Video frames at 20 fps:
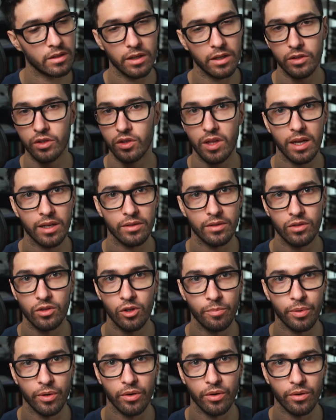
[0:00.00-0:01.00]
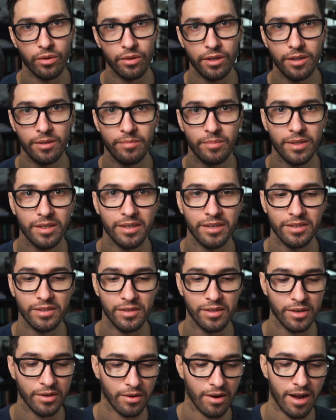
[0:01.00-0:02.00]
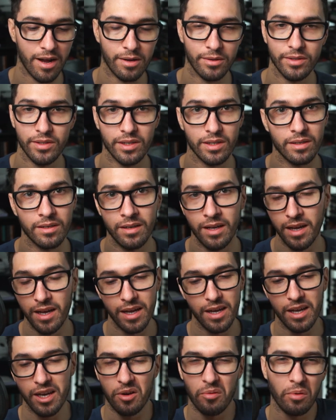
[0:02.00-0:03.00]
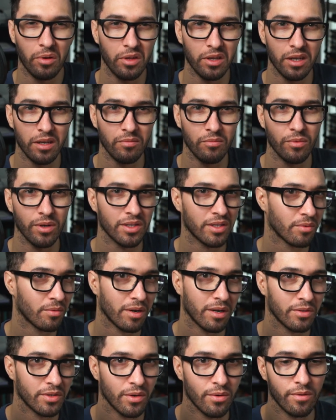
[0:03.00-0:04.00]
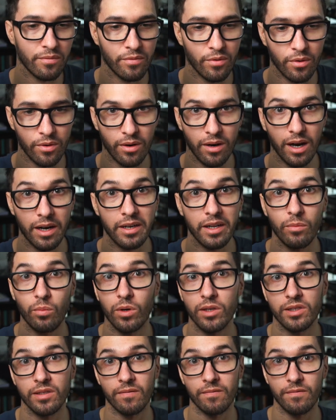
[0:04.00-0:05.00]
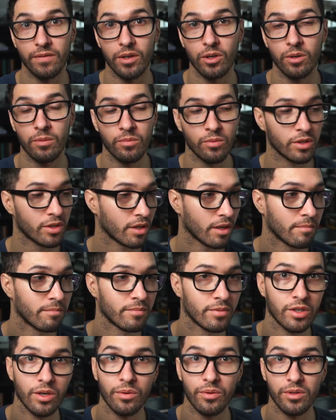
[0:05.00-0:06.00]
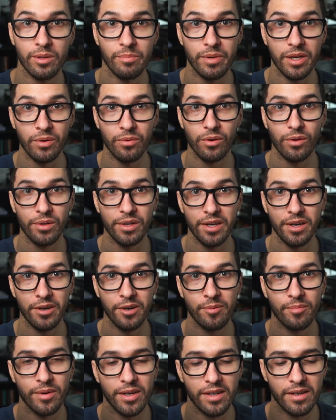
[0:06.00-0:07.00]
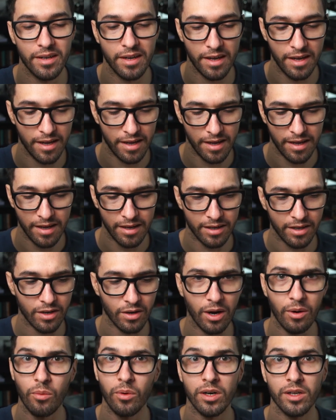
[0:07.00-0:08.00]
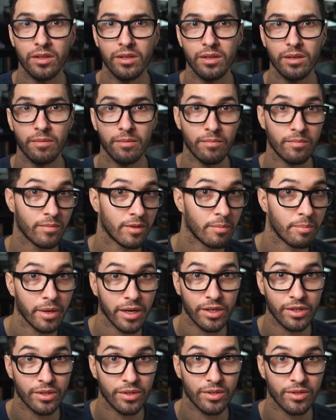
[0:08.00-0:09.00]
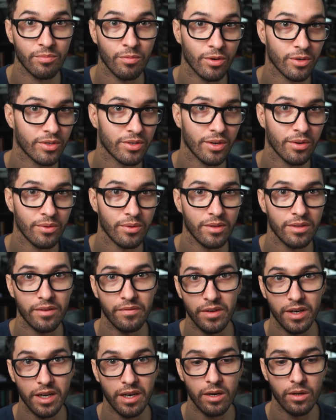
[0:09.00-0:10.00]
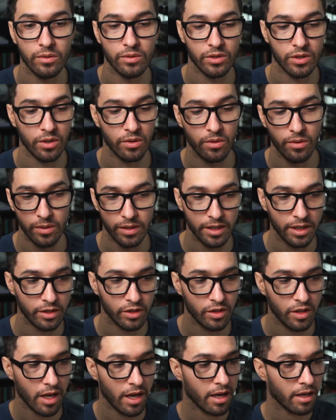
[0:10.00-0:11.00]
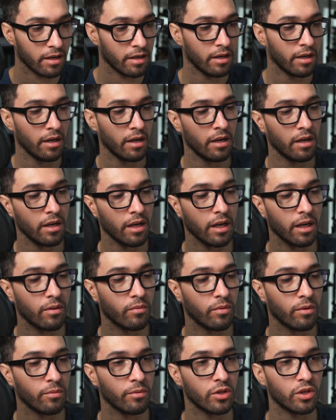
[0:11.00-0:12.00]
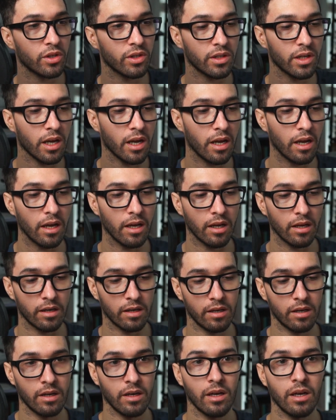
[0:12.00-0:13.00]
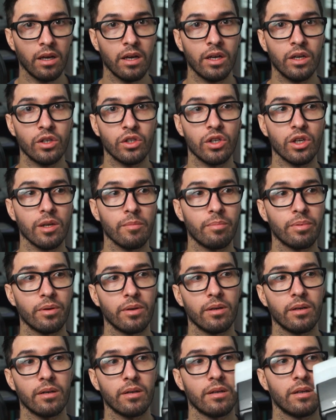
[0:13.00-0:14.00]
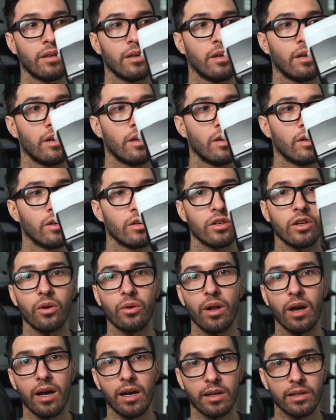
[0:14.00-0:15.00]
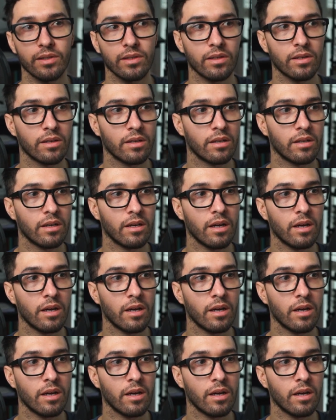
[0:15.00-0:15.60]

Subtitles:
Ditched that super early because of the crowds, and it really wasn't what I was going for. I did want some film, which I'm showing the B-roll here, but I wanted the pictures more so than the video. So ditched that and went with just a cheap Godox